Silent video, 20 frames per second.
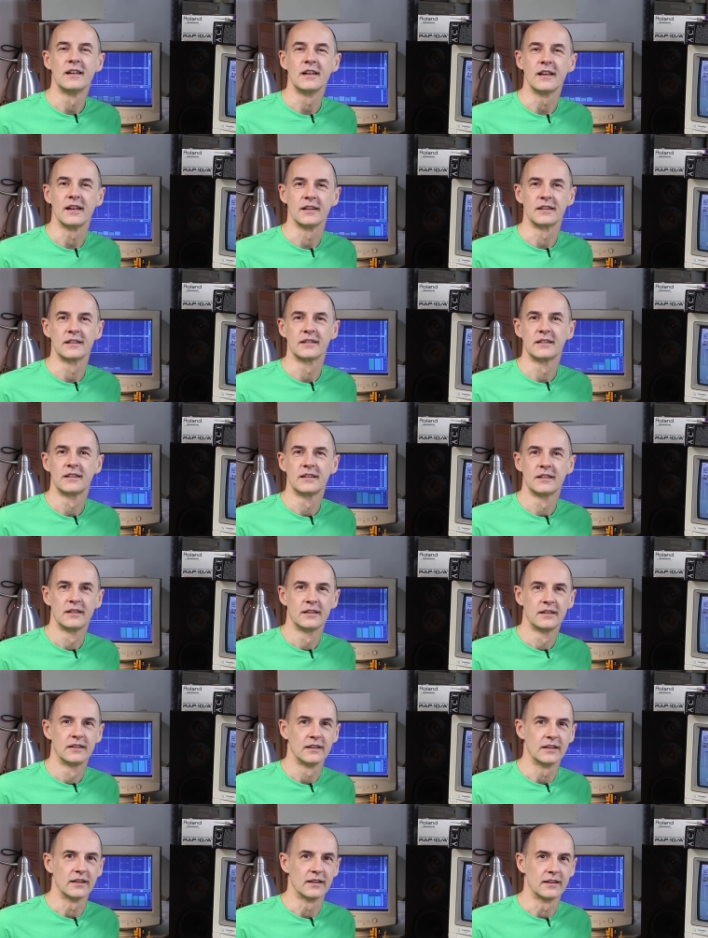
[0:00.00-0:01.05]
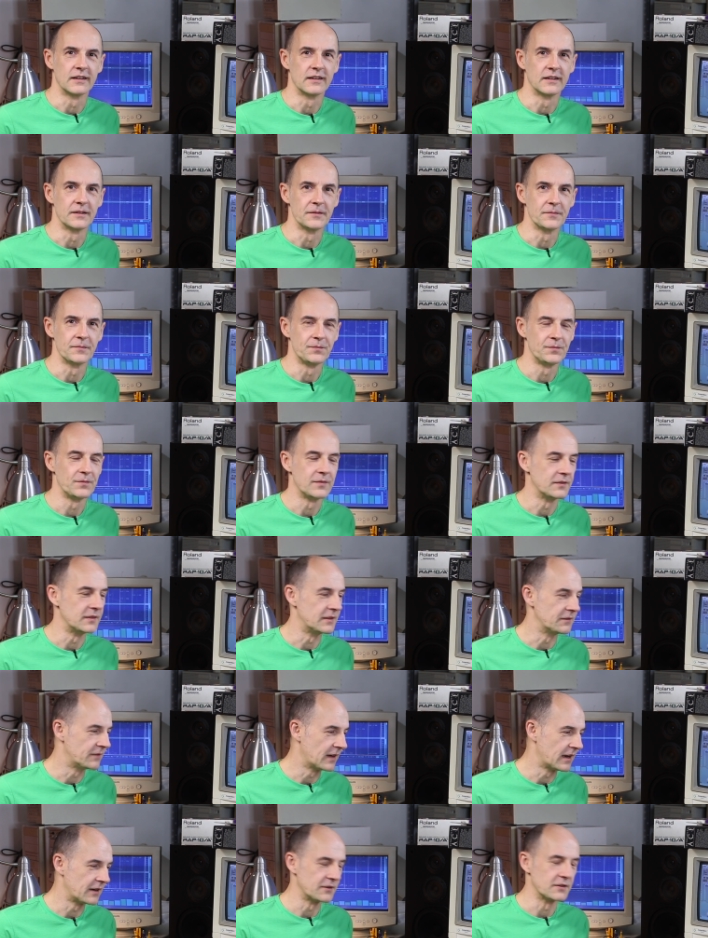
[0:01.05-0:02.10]
at um, the
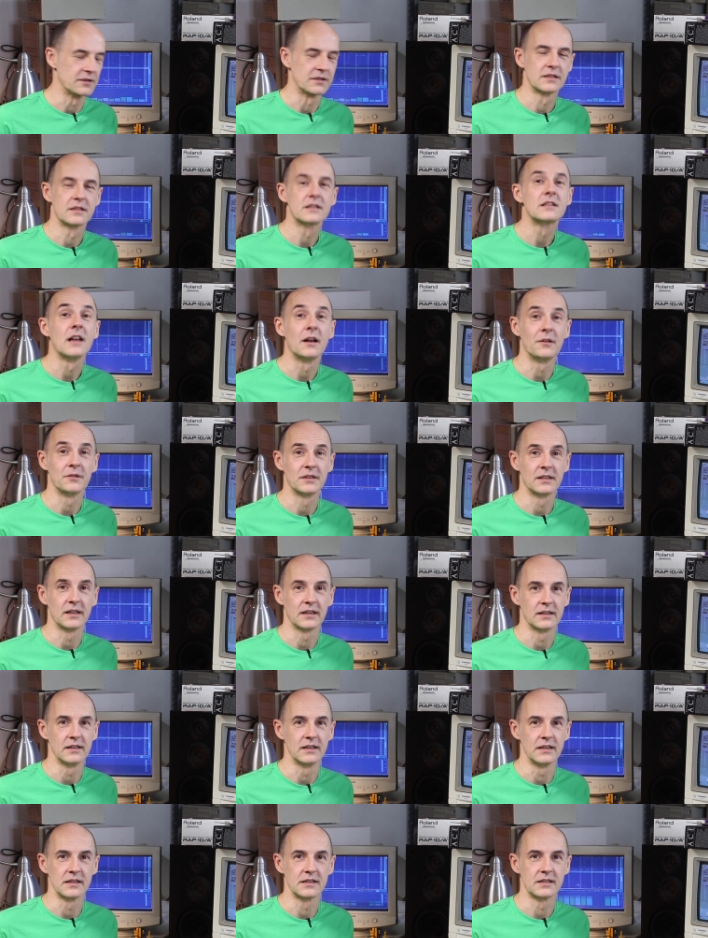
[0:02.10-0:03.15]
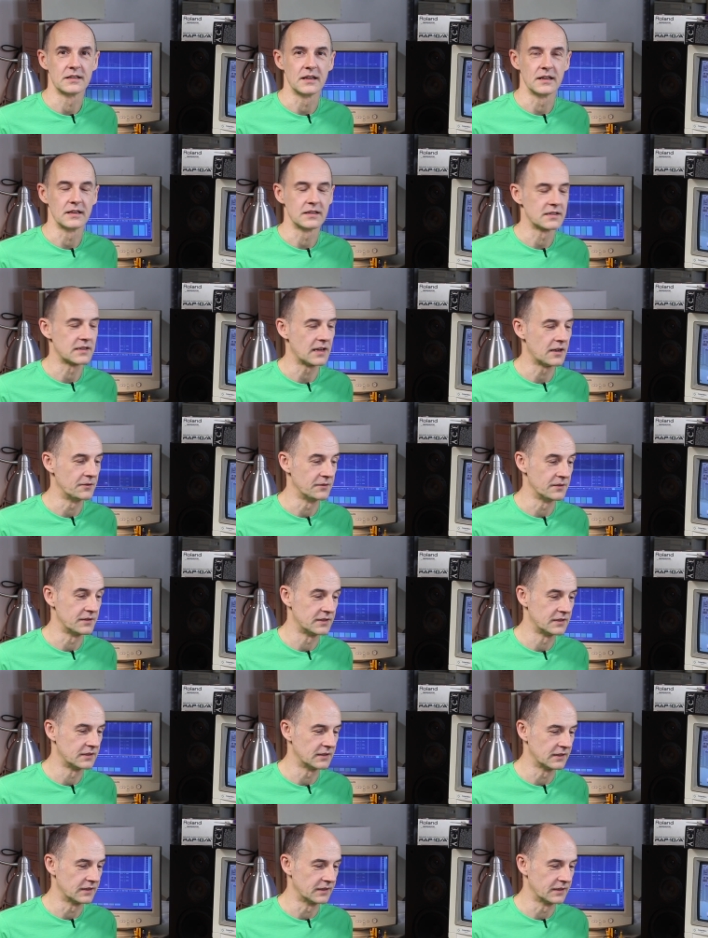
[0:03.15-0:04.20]
various sound techniques and sound
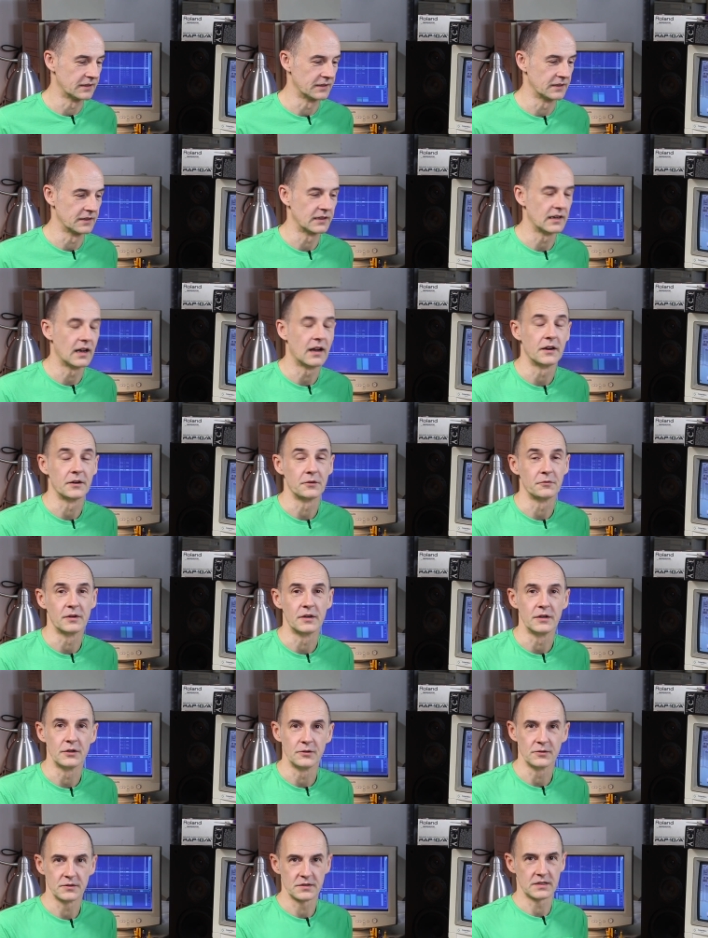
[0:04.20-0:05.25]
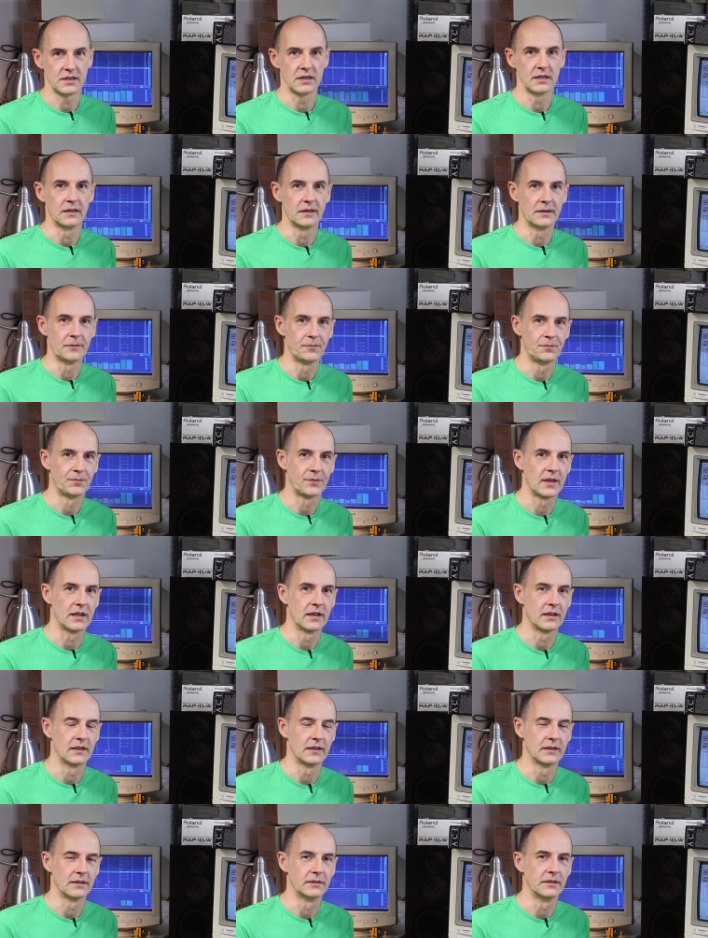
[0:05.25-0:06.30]
uh, hardware used in
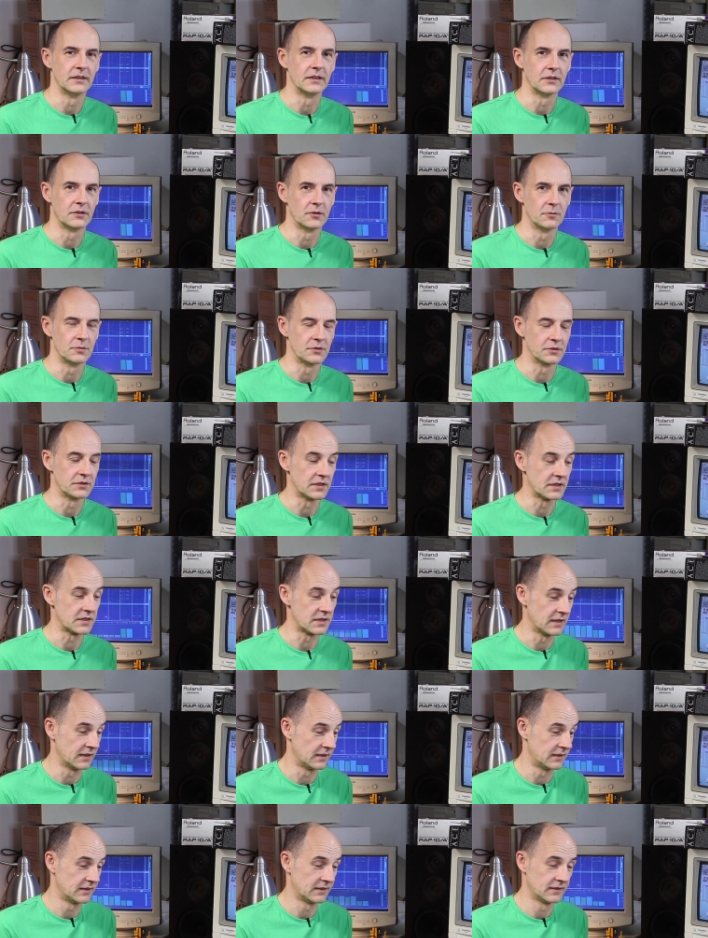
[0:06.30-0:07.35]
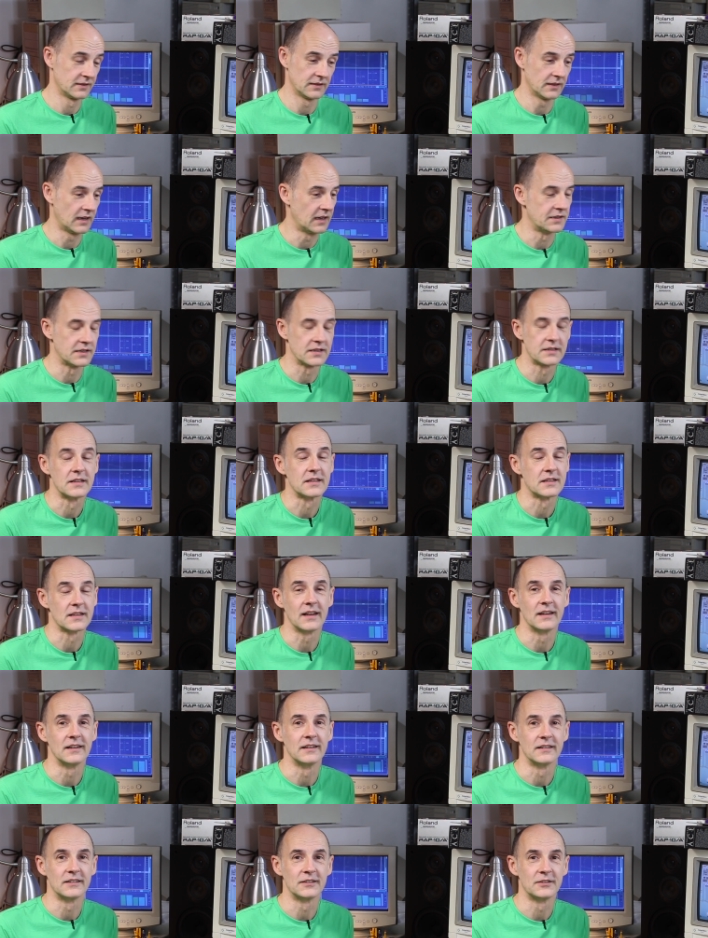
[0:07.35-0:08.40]
uh, in computers and I just
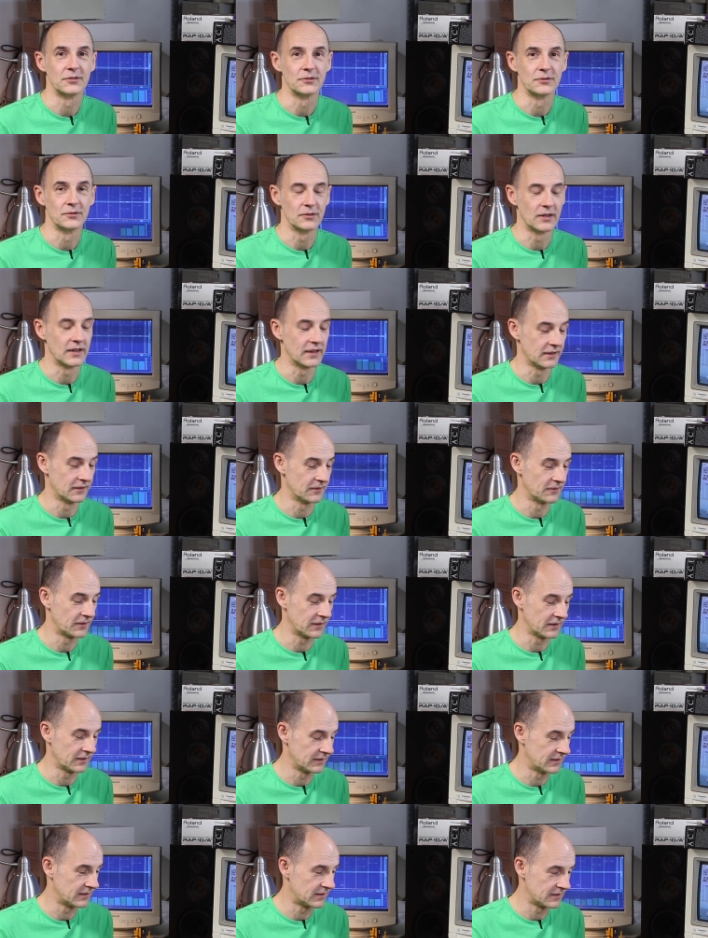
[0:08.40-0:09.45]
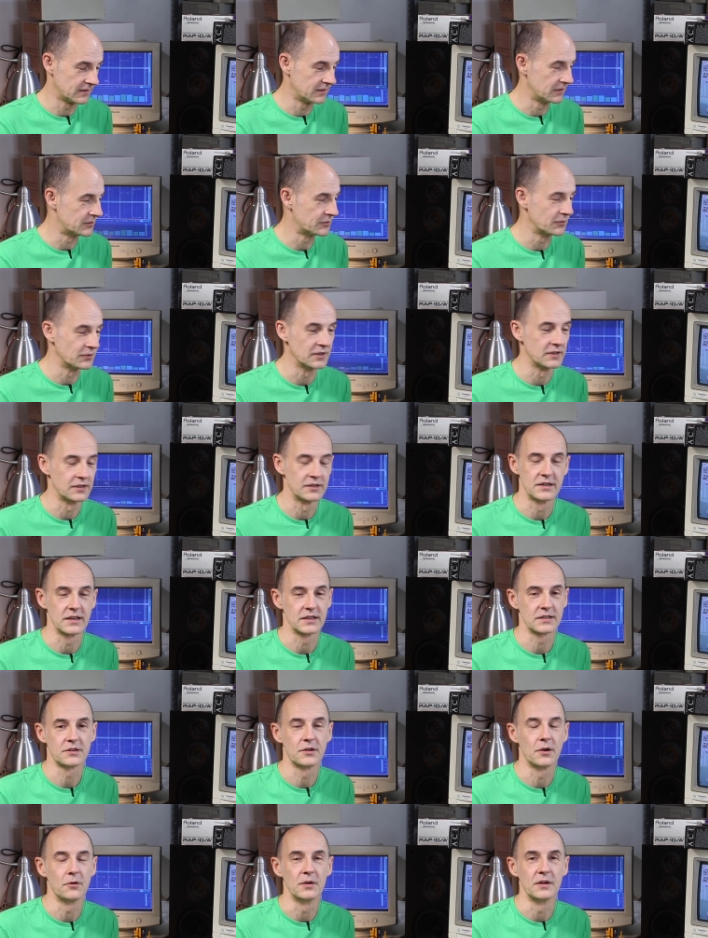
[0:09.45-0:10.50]
decided to hey okay it, it shouldn't
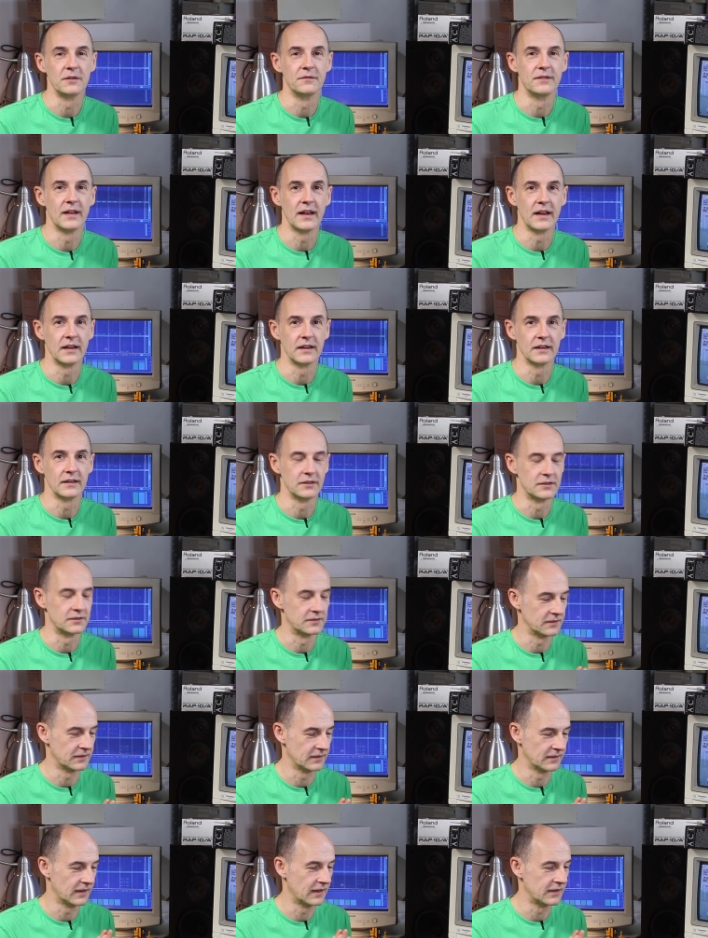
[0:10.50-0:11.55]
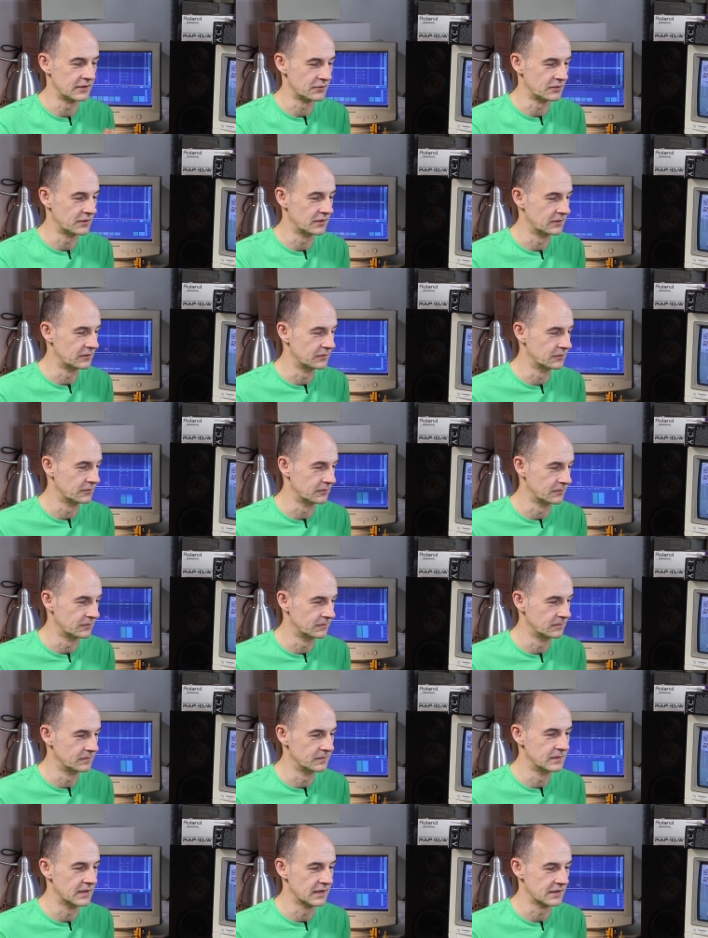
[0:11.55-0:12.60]
just go in vain and uh, I shouldn't do
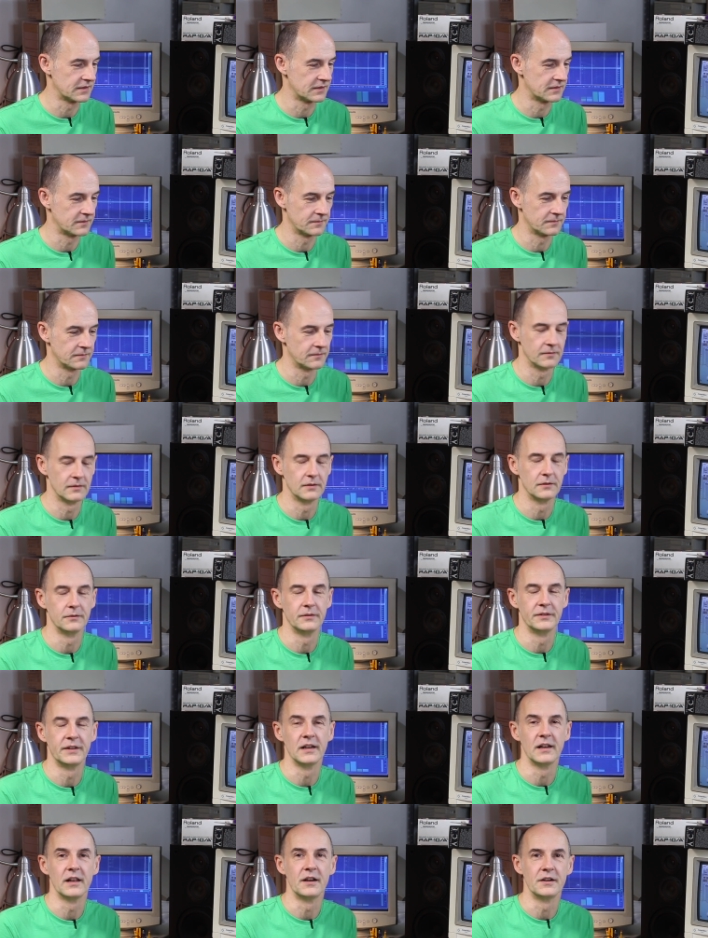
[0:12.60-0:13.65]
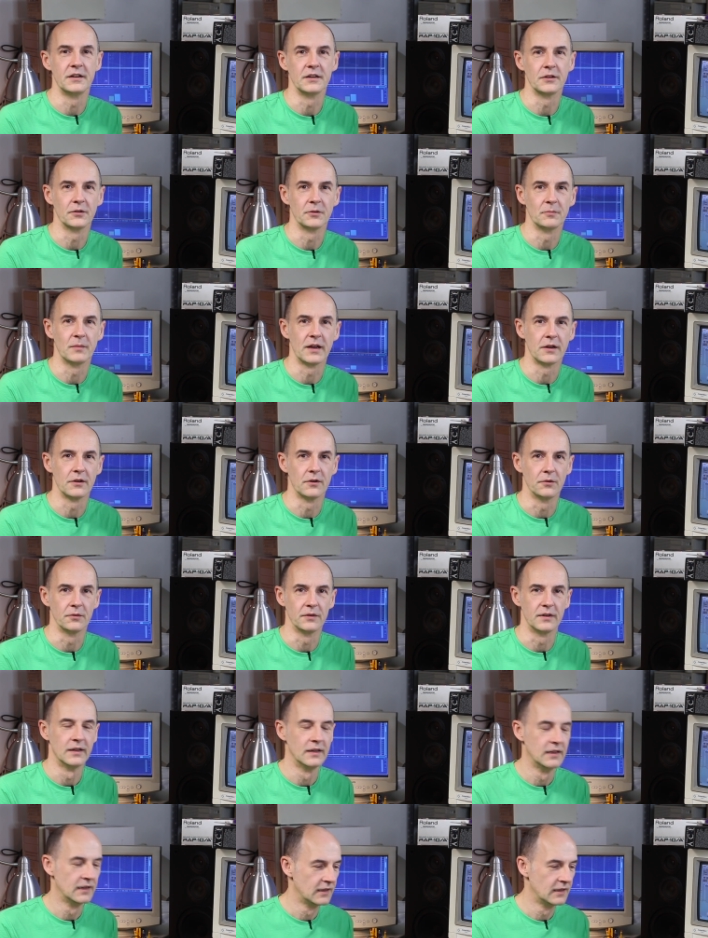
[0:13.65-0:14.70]
just the learning on my own